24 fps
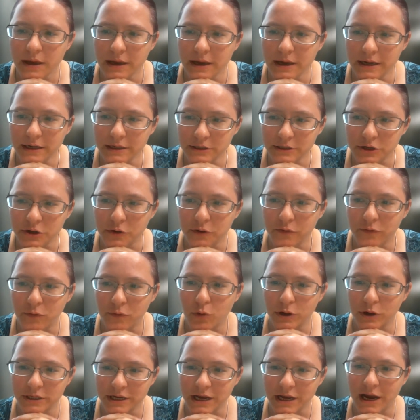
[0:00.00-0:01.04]
And so, of
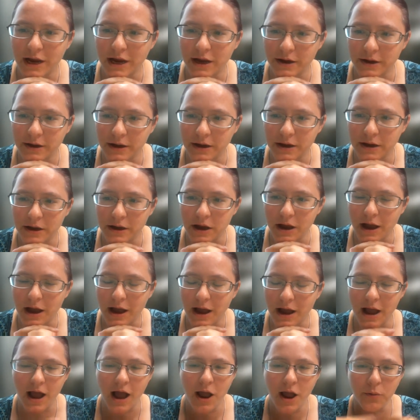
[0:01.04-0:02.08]
course,
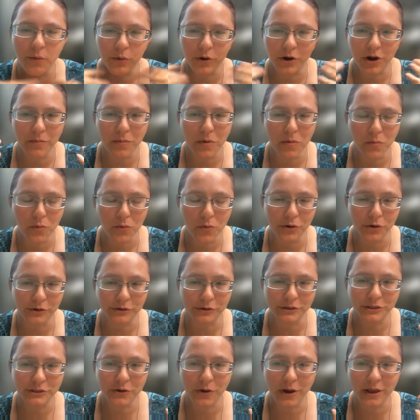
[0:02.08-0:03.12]
I work on
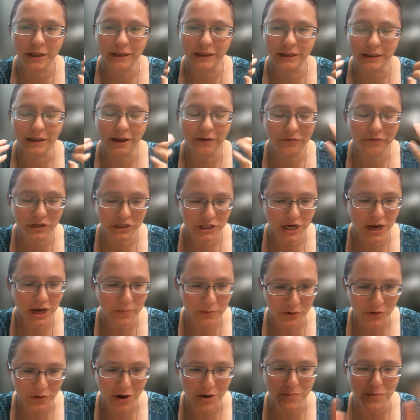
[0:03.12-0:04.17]
memorials, so I love the
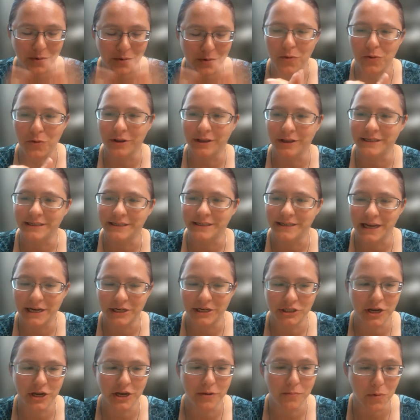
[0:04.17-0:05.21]
chapter on
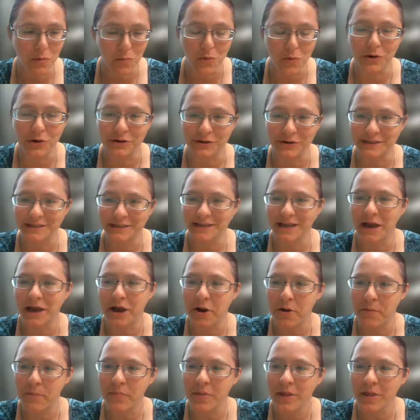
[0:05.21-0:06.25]
memorialization and memorials.
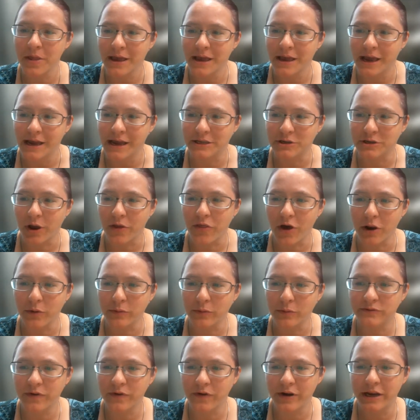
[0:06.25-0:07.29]
And so I thought it
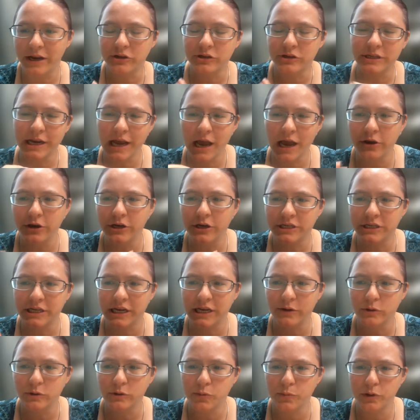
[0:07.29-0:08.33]
was very interesting how you
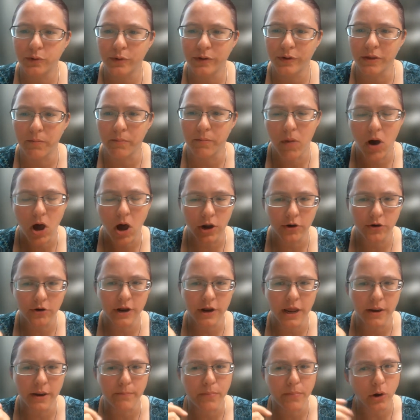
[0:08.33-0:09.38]
distinguish between the modern
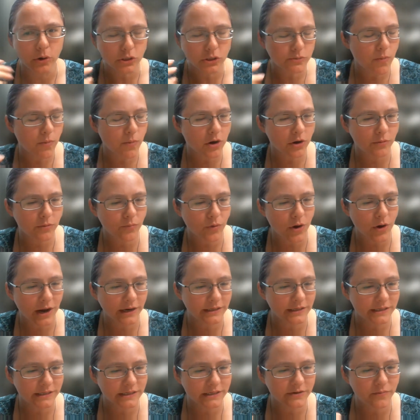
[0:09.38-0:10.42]
and postmodern
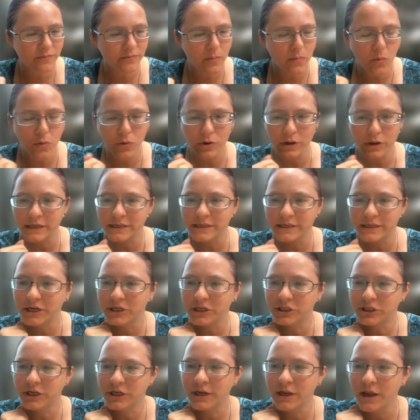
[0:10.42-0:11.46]
practices of
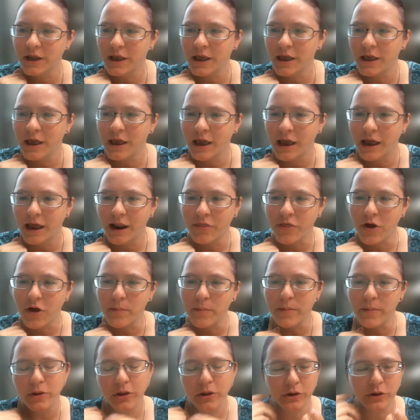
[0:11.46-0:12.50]
memorialization. And I thought
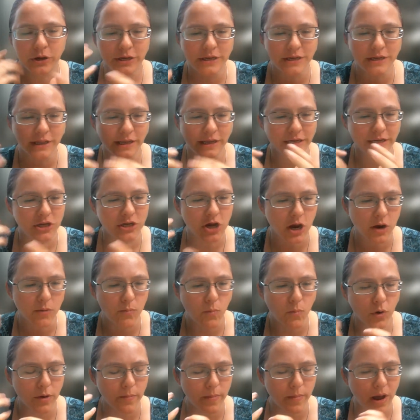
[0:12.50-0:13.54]
maybe you could talk
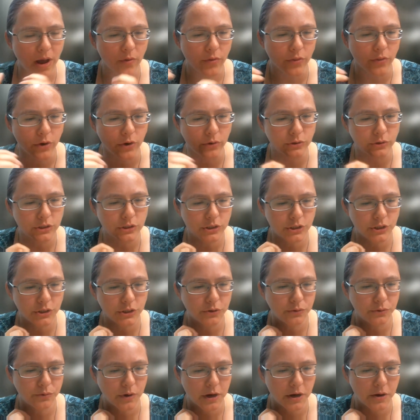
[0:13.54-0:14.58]
more about those
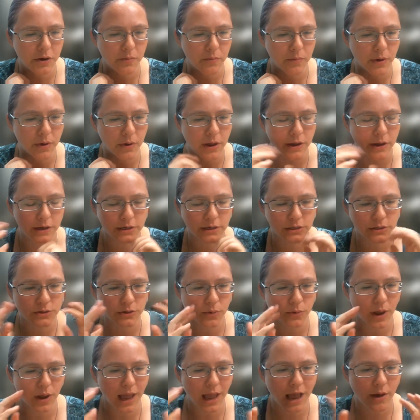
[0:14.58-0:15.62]
two and
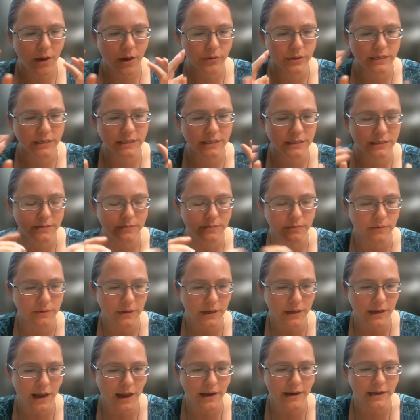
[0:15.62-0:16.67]
how this
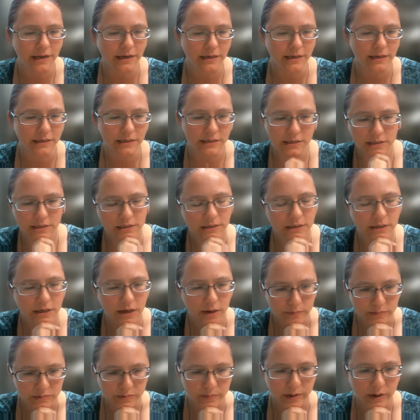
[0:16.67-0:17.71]
idea has
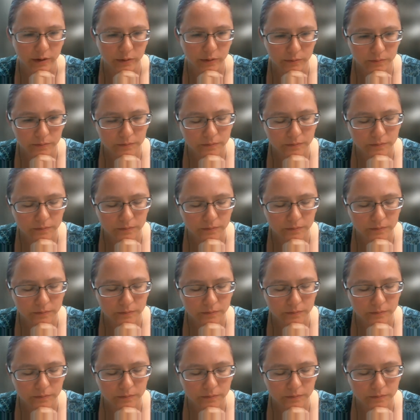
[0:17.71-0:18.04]
come about.